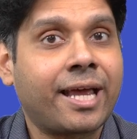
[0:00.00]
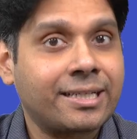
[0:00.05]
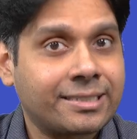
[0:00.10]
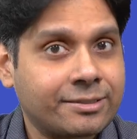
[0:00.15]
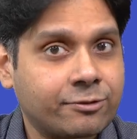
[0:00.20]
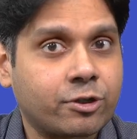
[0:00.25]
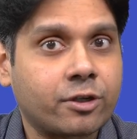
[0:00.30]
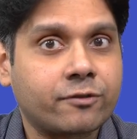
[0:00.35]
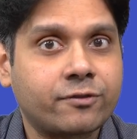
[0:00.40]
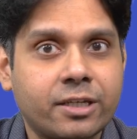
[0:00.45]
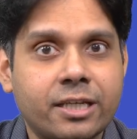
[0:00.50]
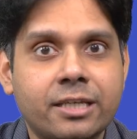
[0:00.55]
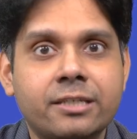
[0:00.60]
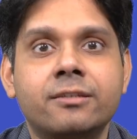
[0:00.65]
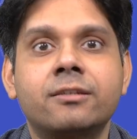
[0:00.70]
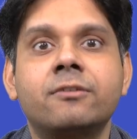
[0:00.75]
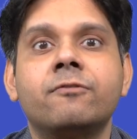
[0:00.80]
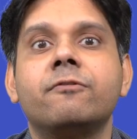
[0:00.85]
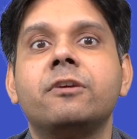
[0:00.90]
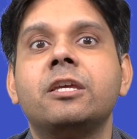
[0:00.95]
that's one of the
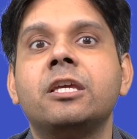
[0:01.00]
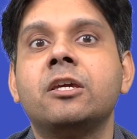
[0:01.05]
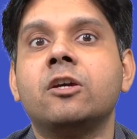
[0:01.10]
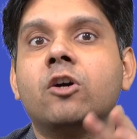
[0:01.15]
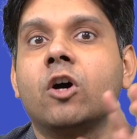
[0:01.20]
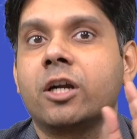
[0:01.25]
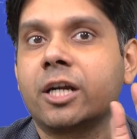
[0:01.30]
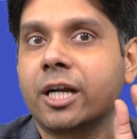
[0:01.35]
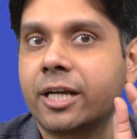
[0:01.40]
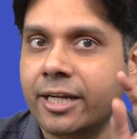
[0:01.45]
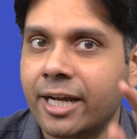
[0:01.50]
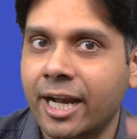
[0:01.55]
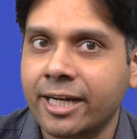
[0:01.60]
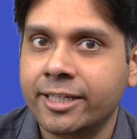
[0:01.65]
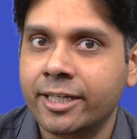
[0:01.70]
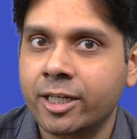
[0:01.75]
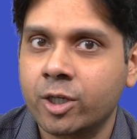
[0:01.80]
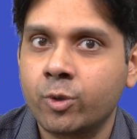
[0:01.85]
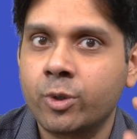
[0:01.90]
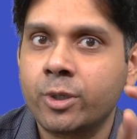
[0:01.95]
reasons we got
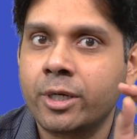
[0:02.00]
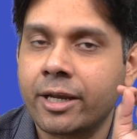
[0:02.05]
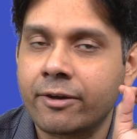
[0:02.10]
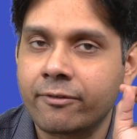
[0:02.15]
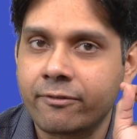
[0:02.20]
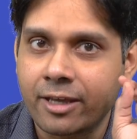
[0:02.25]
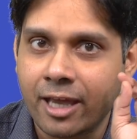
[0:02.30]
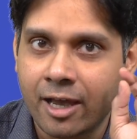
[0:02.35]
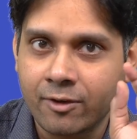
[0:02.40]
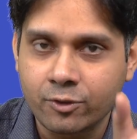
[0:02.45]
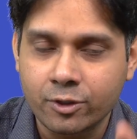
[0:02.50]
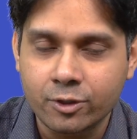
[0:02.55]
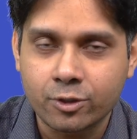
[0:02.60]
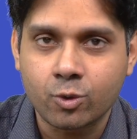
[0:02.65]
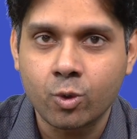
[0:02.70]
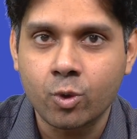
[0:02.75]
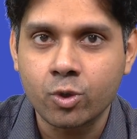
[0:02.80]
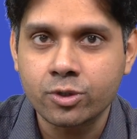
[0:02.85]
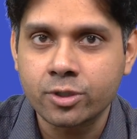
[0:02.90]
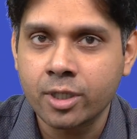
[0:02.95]
attracted to it, and we have this
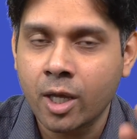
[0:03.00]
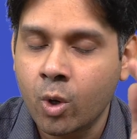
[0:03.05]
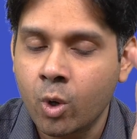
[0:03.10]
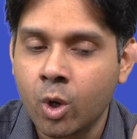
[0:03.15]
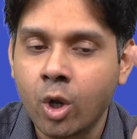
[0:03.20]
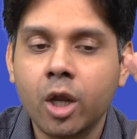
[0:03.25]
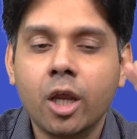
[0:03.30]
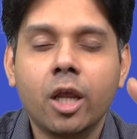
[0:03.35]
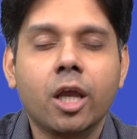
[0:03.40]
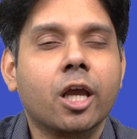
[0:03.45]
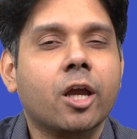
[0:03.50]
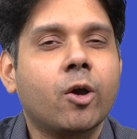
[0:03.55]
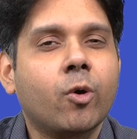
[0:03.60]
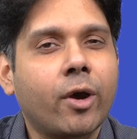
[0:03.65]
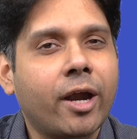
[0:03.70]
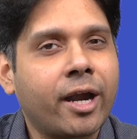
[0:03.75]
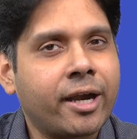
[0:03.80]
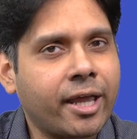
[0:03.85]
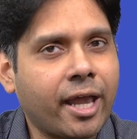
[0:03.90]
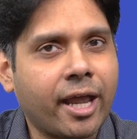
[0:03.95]
course now.
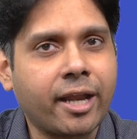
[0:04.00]
Go ahead